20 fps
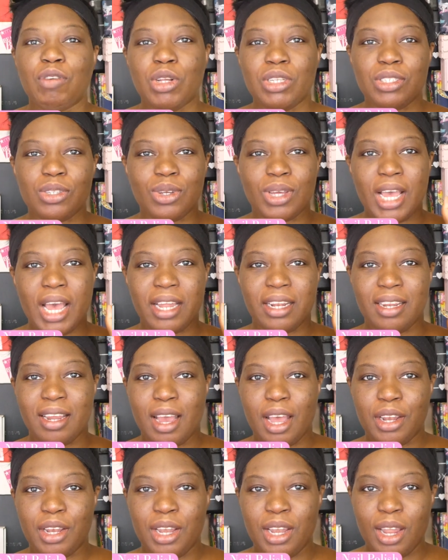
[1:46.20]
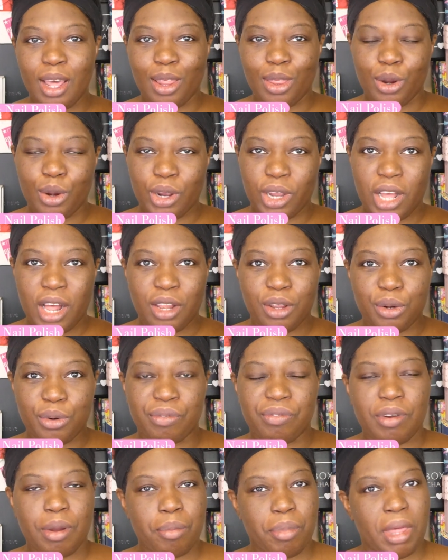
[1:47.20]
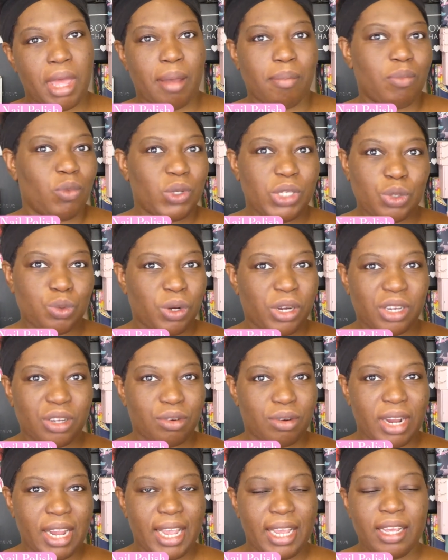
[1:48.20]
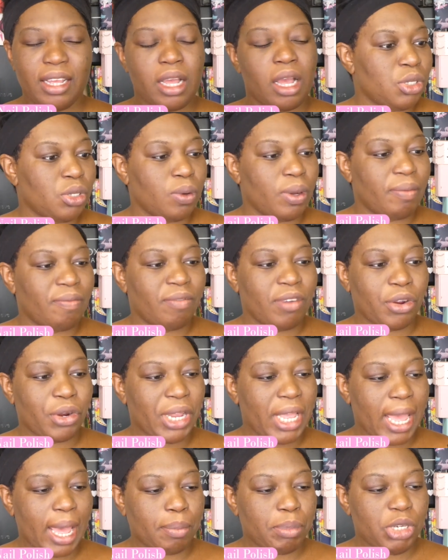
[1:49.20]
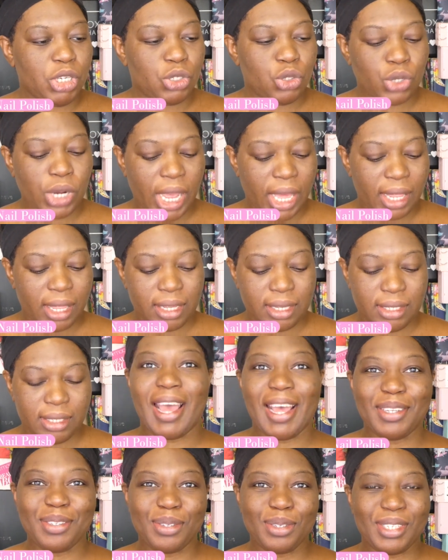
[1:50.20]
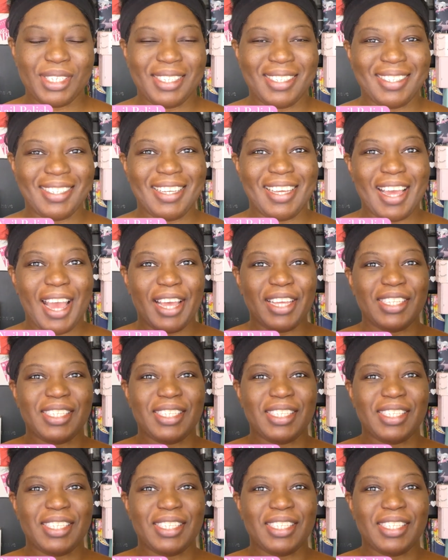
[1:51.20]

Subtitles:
also gotten another color from them which worked great, so I'm very happy to try this. As you can see, I